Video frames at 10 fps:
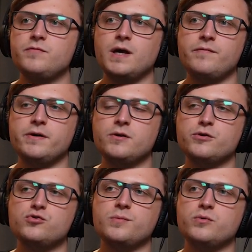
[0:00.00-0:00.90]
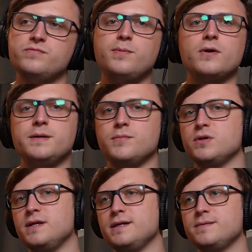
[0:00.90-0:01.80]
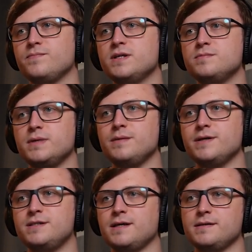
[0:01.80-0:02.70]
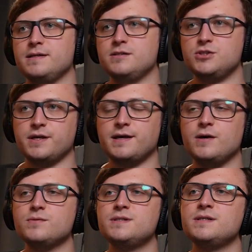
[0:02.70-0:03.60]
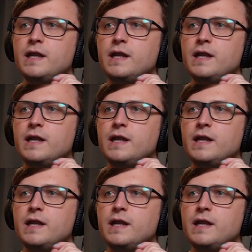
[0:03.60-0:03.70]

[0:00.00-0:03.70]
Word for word: If you're having a lot of trouble with poly modeling, this may be a technique to check out,